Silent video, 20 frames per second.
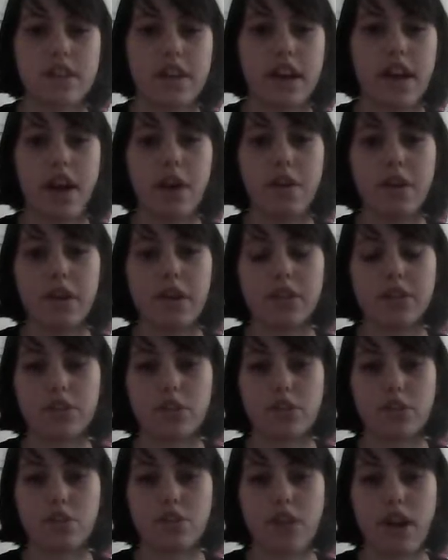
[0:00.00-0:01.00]
how
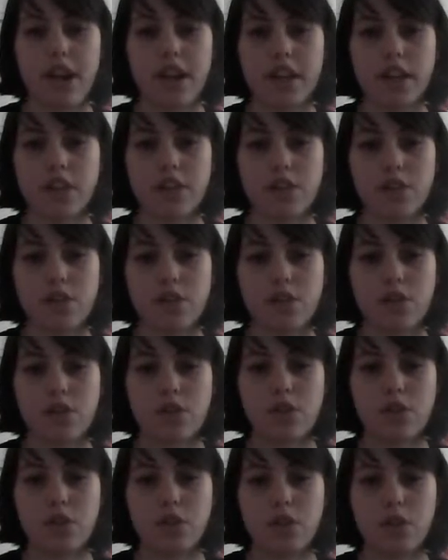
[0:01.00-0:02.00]
it tries
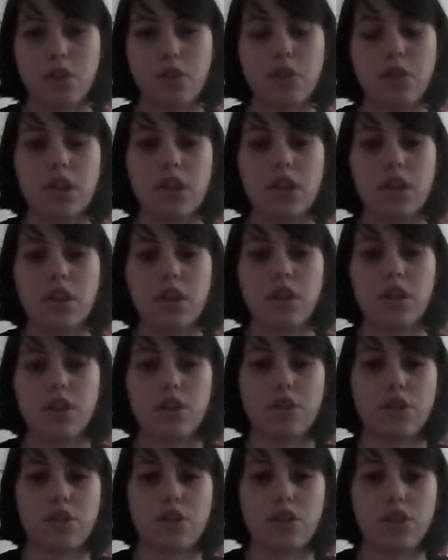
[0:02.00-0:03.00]
to
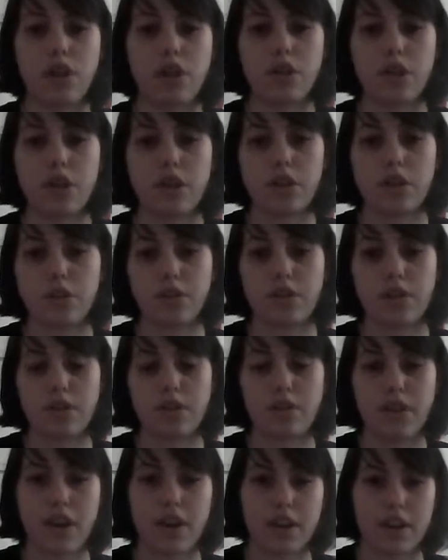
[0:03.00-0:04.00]
show you the
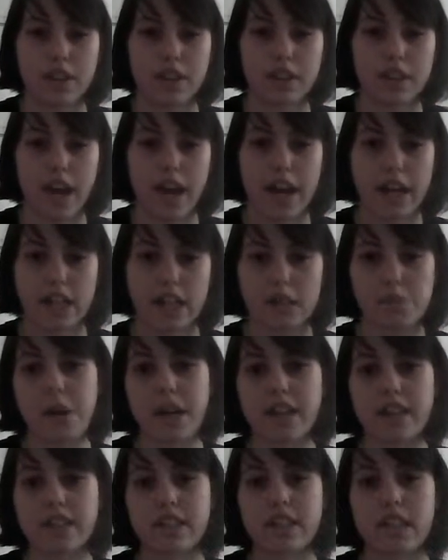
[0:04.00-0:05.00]
various
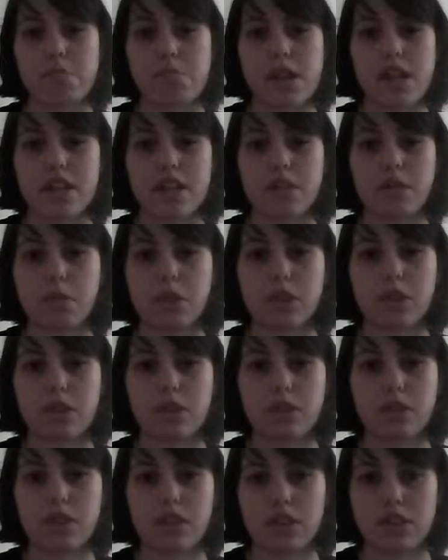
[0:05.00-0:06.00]
aspects that make
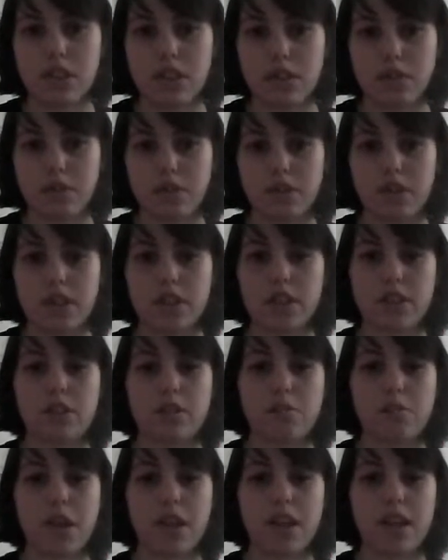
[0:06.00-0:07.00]
Switzerland different,
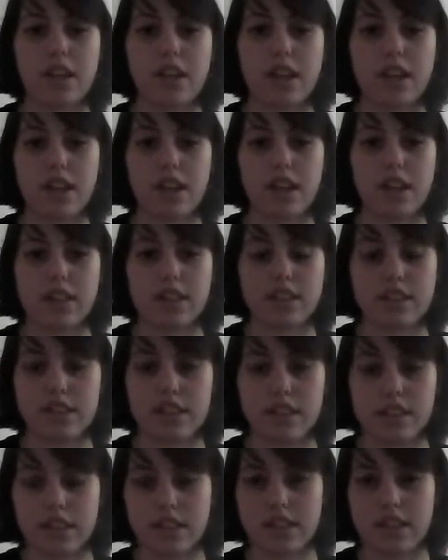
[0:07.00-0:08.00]
make it
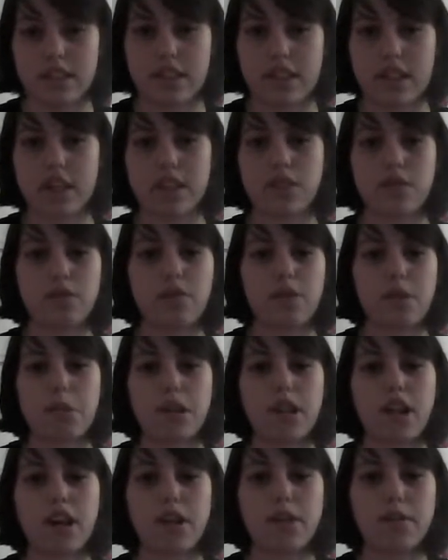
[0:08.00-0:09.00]
distinct from
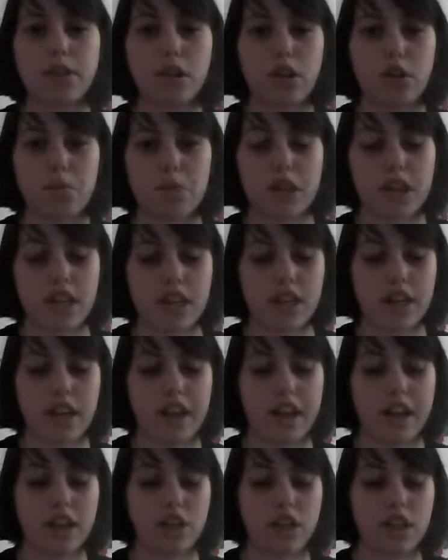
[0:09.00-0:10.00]
a lot of European
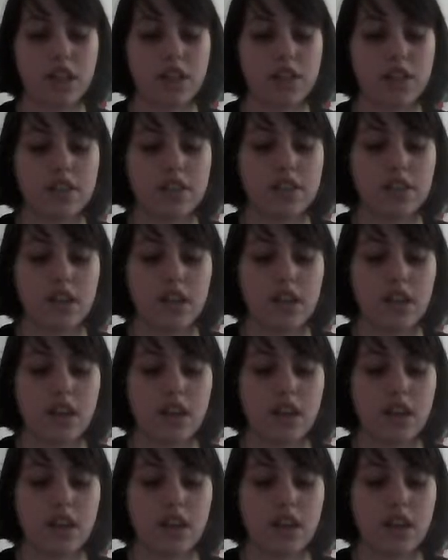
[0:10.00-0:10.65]
nations,